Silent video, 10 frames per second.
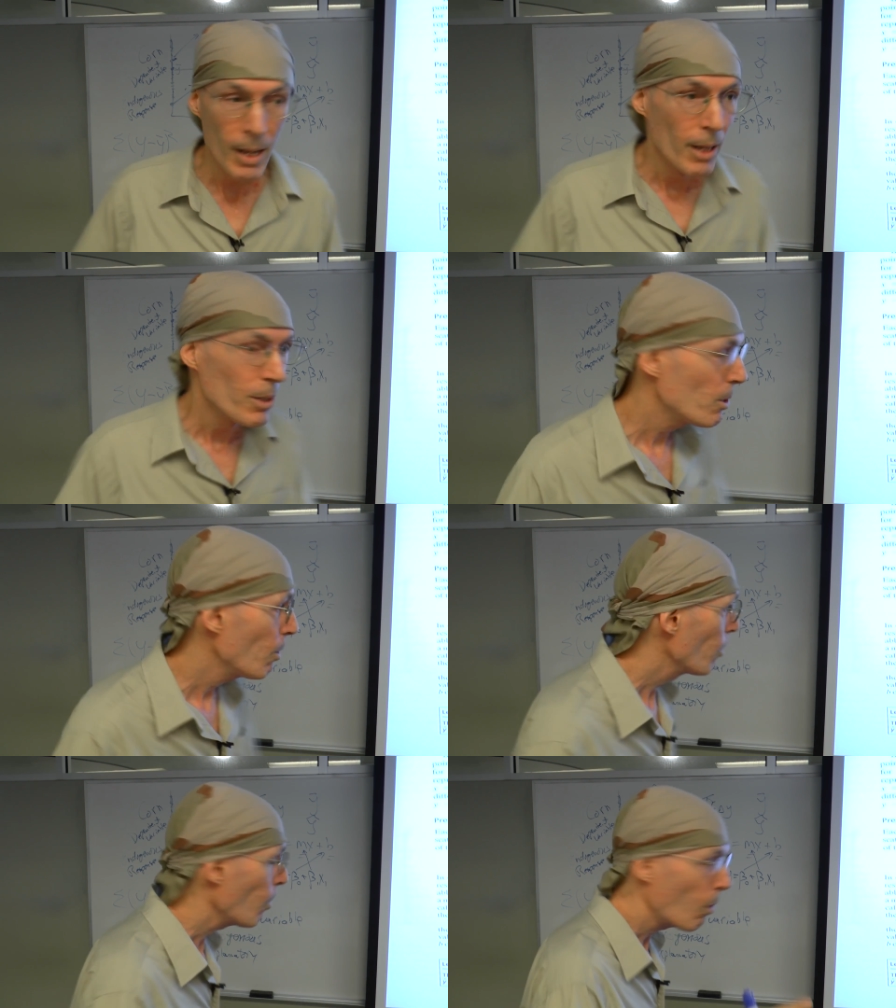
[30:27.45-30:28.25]

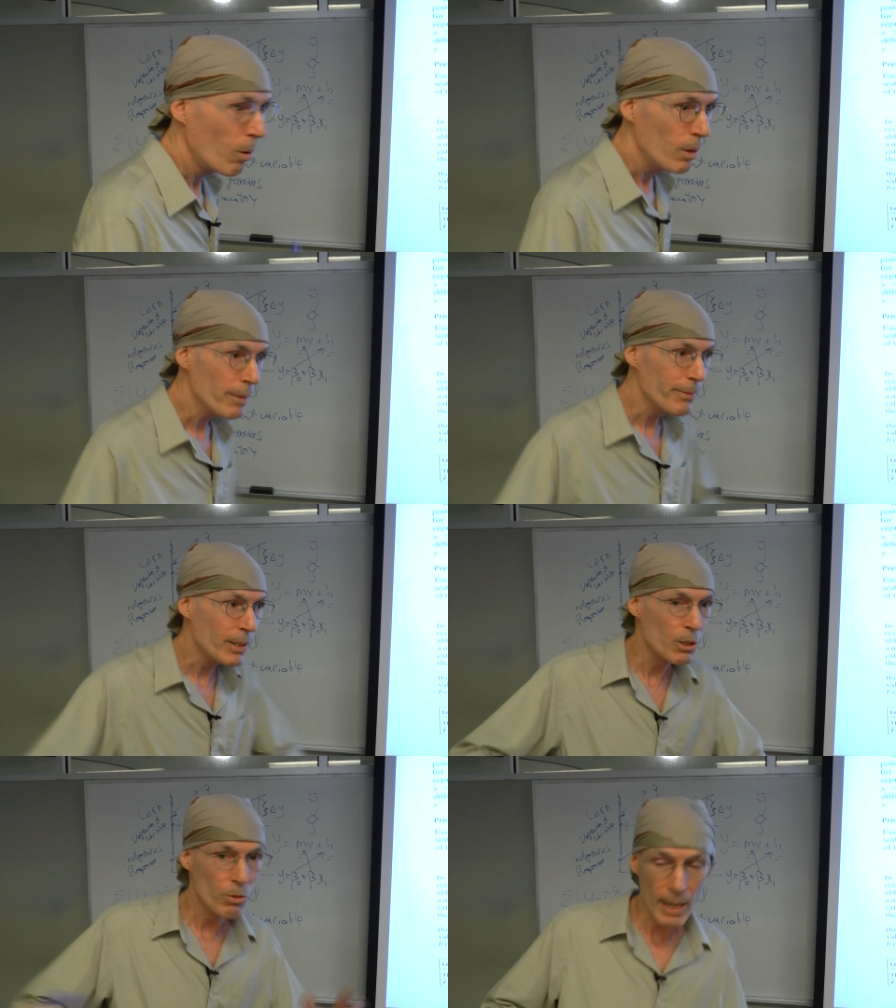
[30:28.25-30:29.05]
So all of
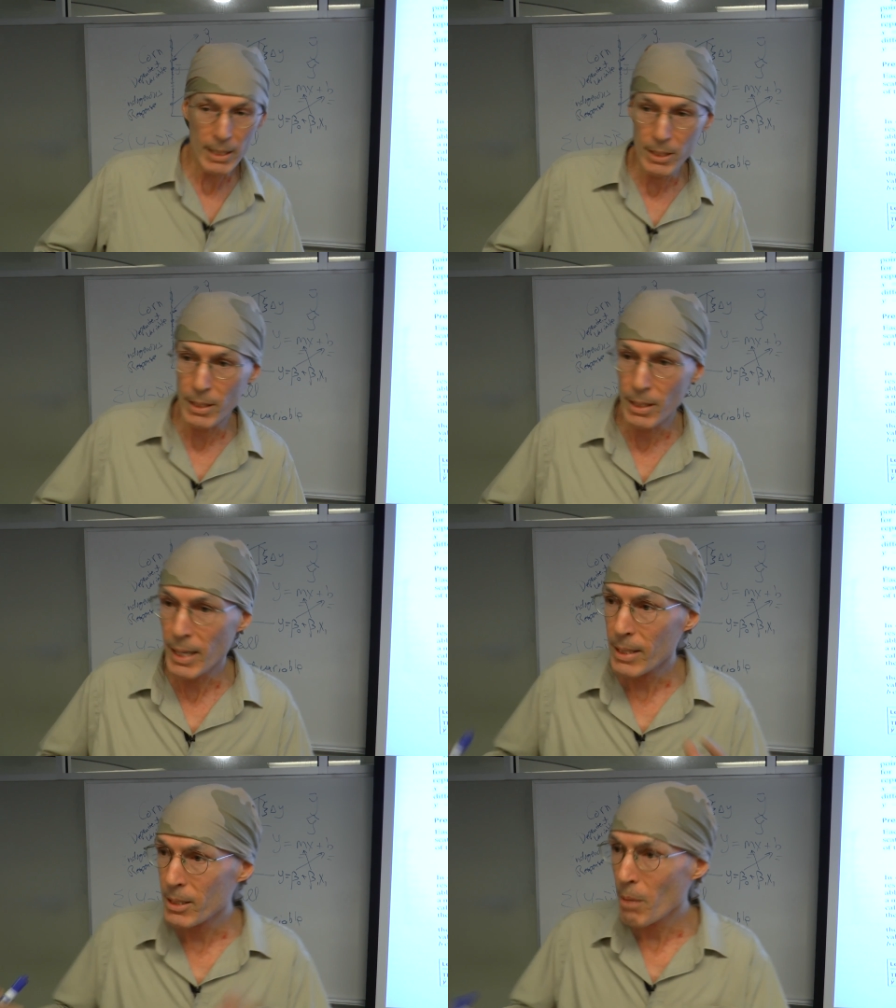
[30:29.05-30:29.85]
regression
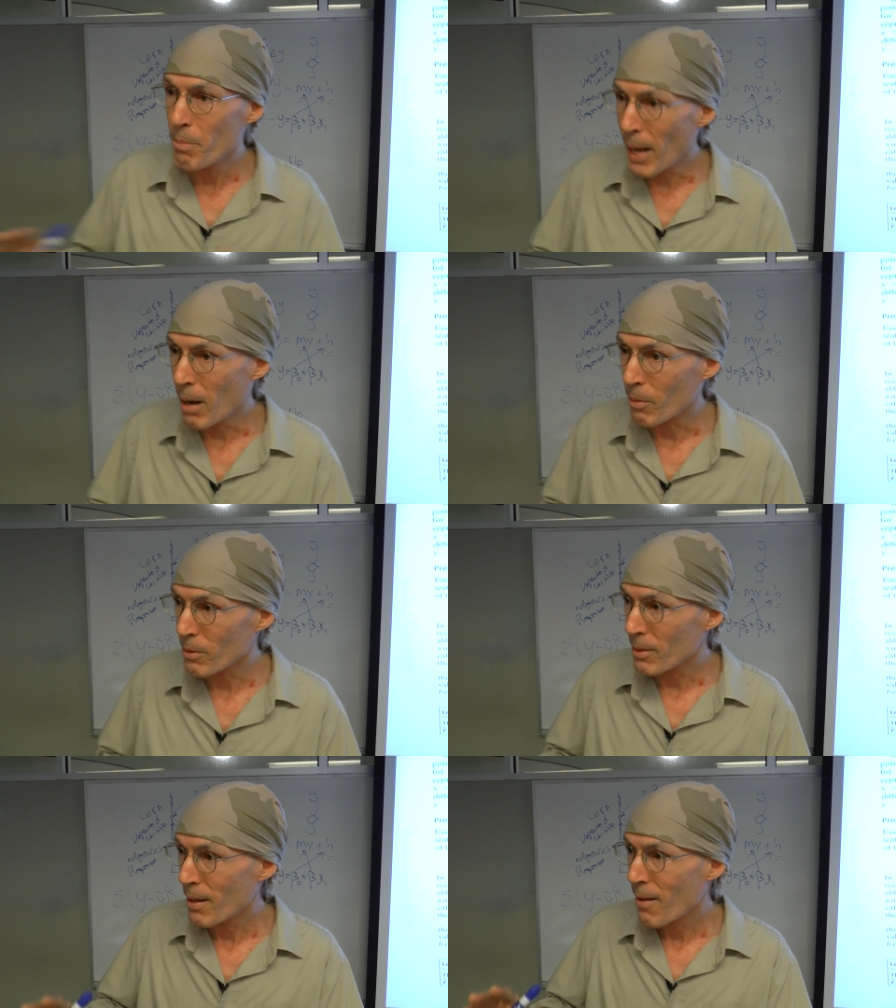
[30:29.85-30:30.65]
is about
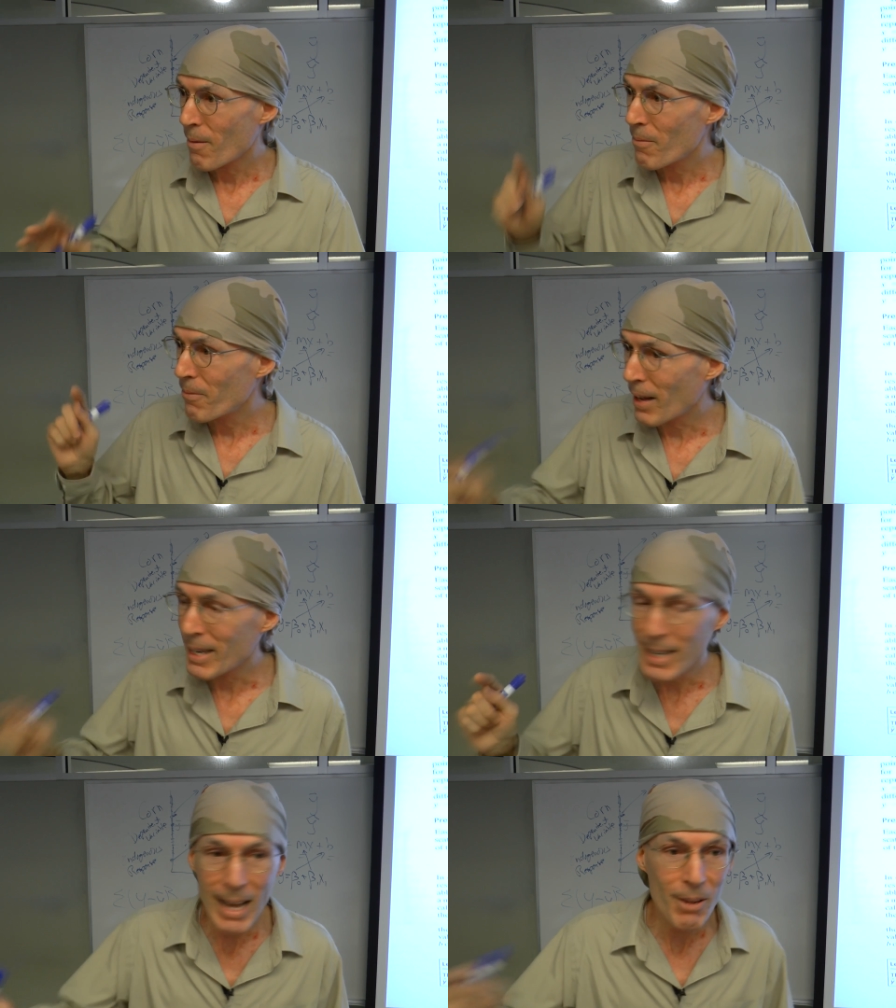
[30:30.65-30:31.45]

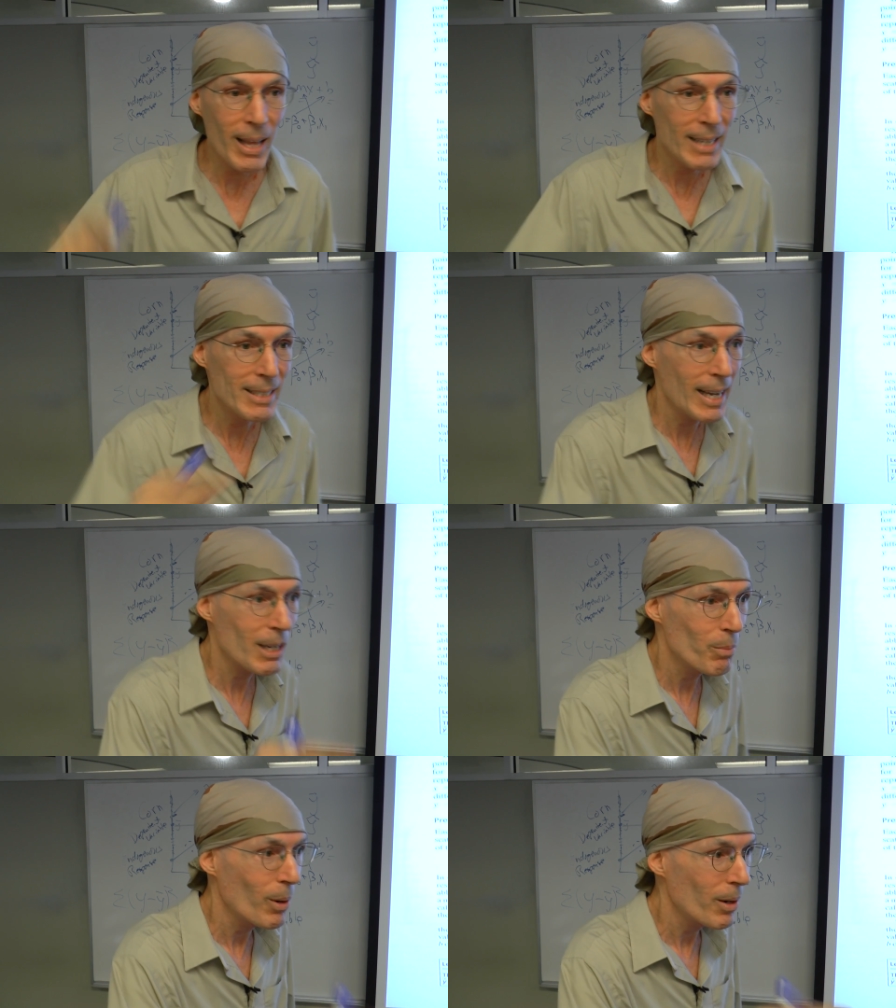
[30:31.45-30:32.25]
finding out that
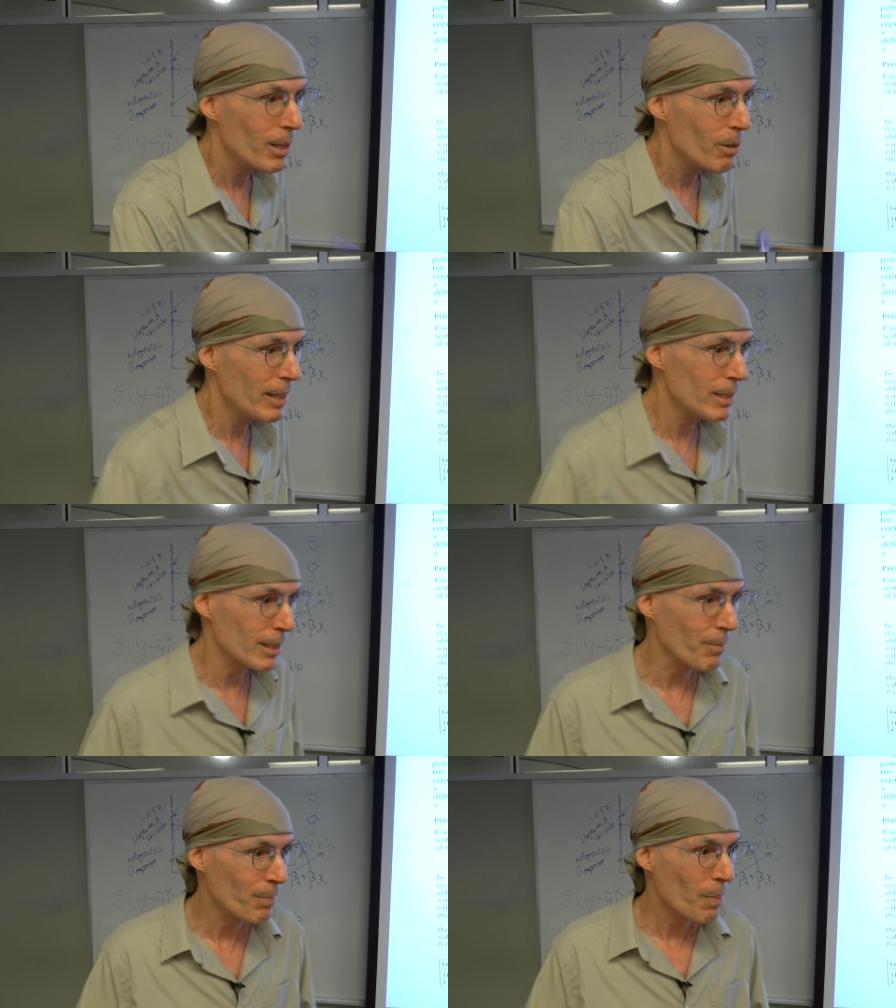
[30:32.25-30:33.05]
second part of the equation.